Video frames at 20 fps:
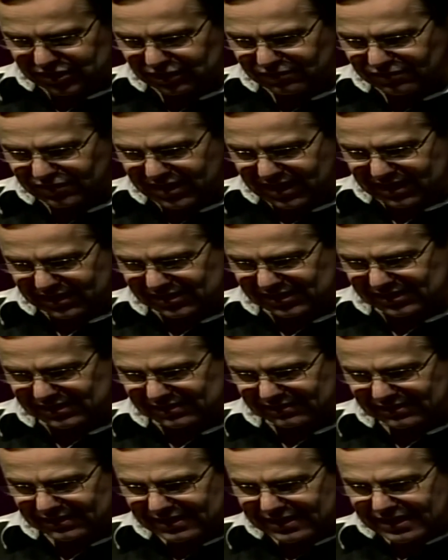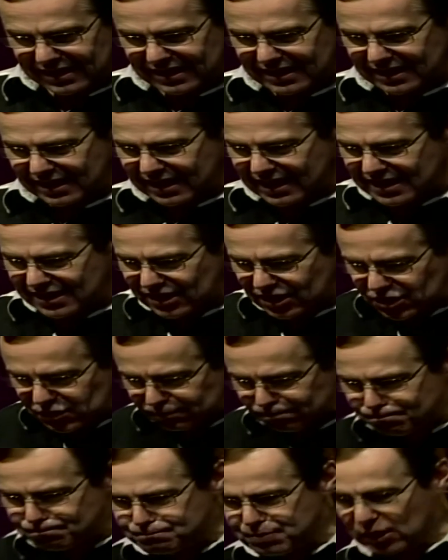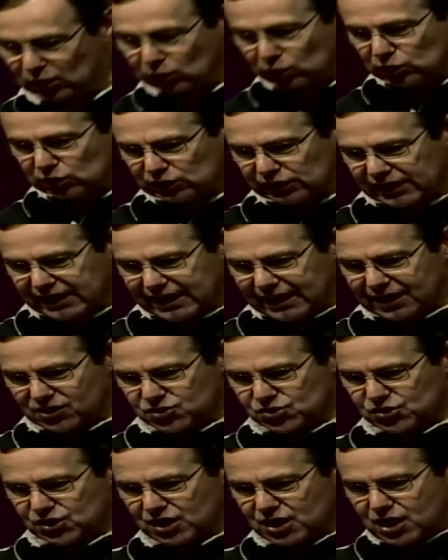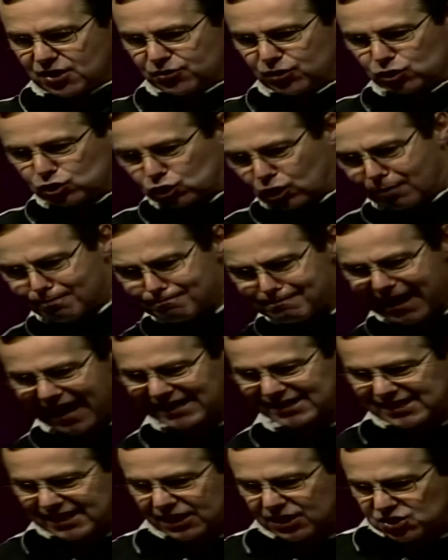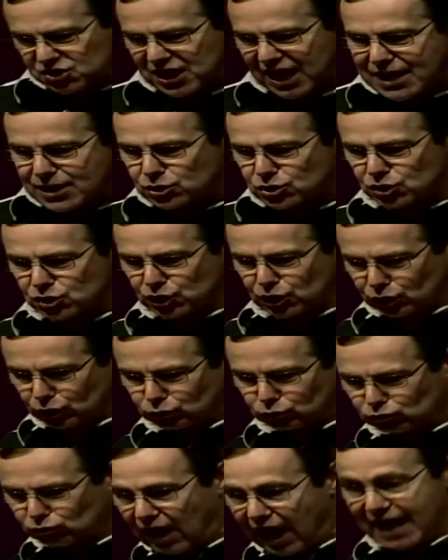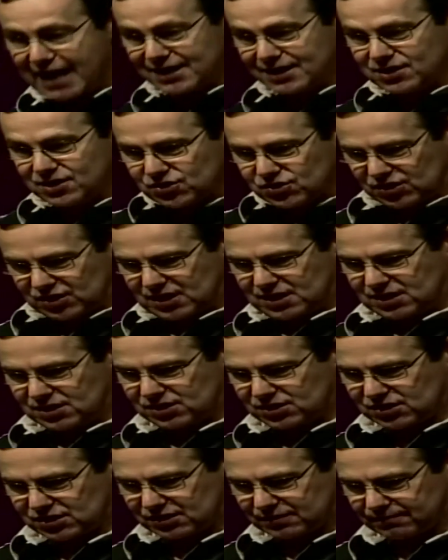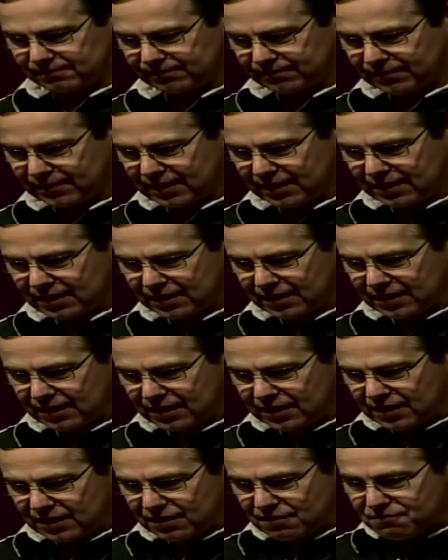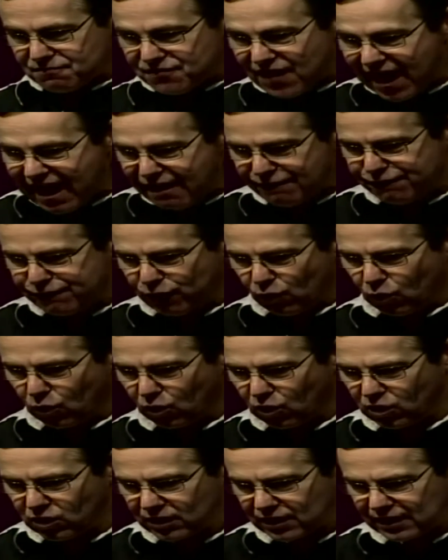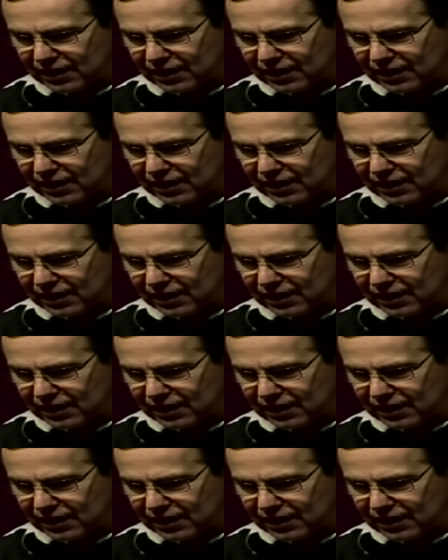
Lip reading: of this is building as the dramatic tension rises. Therefore,